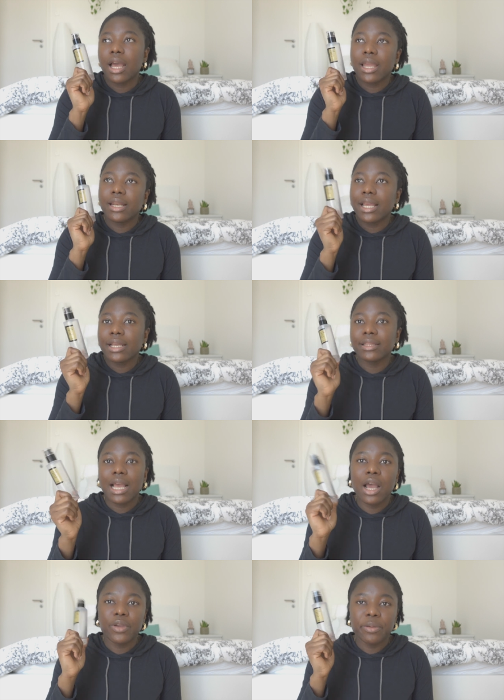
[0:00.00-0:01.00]
I liked
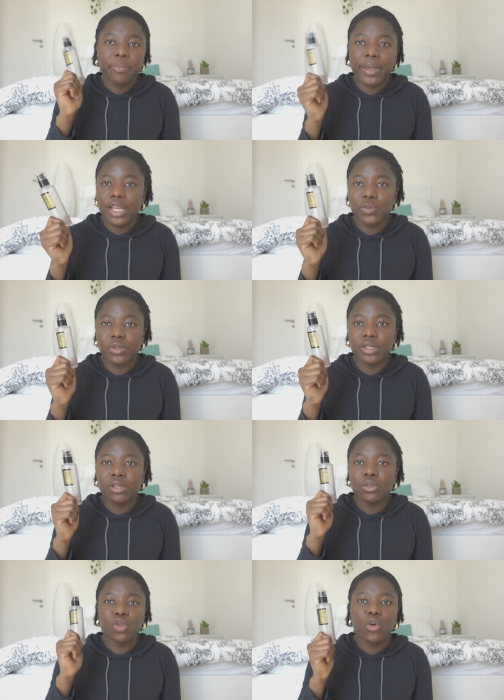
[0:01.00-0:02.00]
how it pairs with
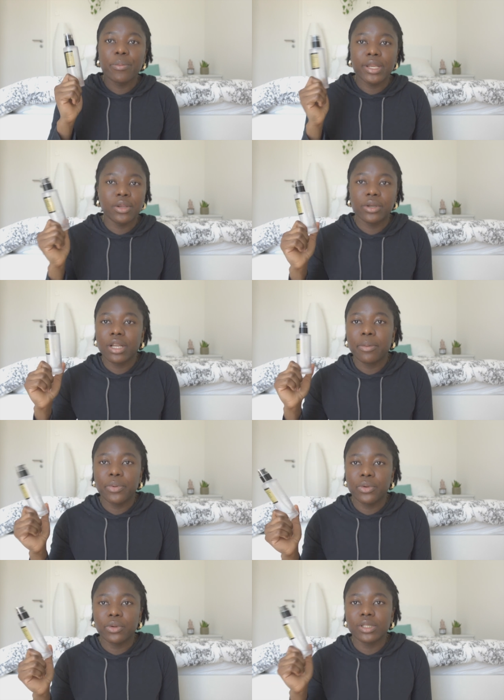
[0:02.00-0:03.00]
so many other
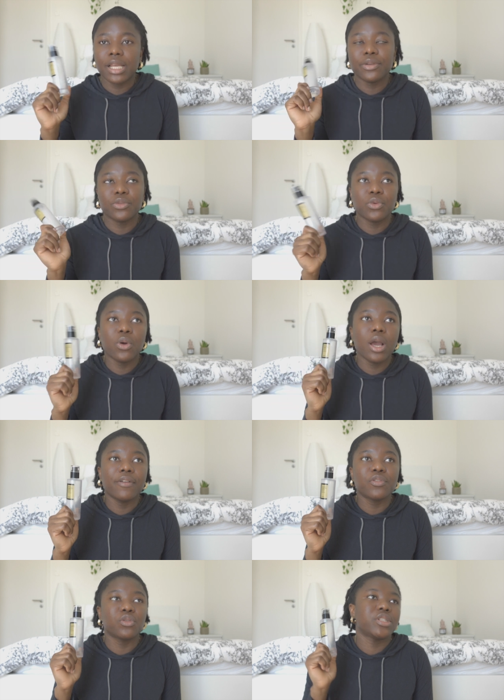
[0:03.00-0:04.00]
products. I do not
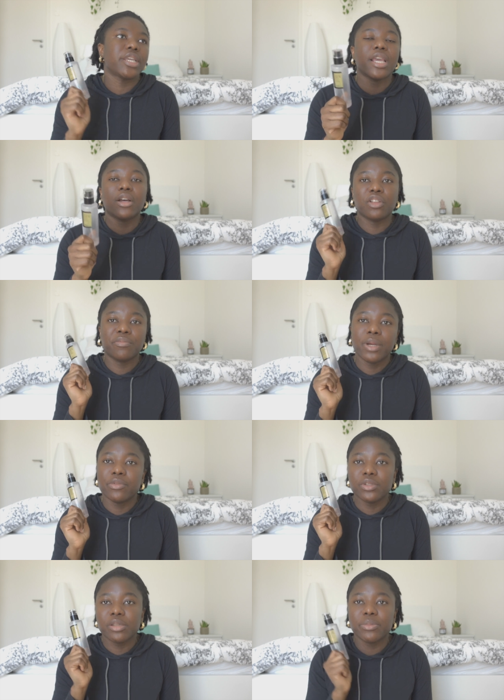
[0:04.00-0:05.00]
have to take it out of my
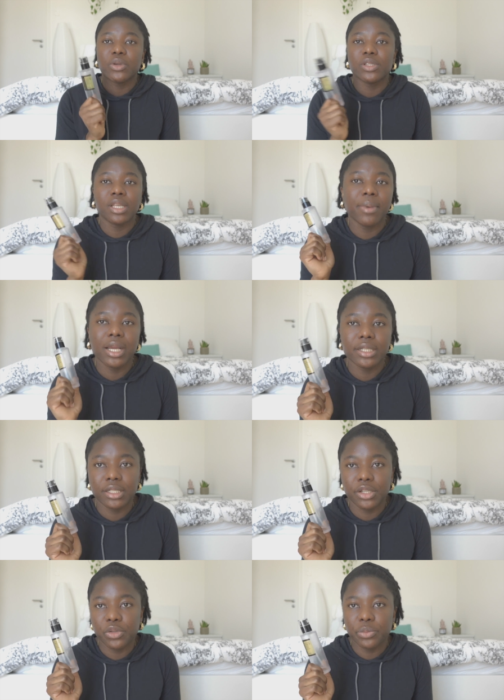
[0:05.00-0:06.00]
routine because I'm
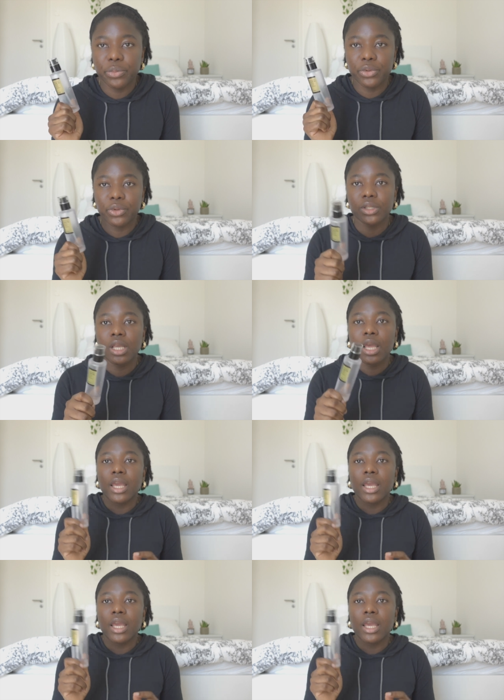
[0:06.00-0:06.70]
adding a new product.